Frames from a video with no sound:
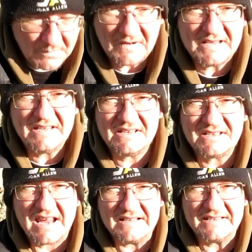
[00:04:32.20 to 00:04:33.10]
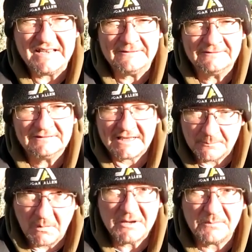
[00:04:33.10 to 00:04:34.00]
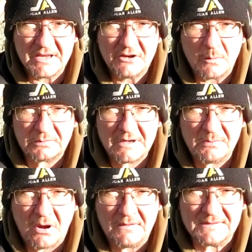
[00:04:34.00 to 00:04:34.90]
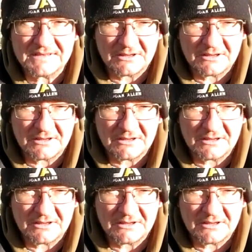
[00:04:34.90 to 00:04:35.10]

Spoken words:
Or if it didn't detect it, then it might be coppery bronze.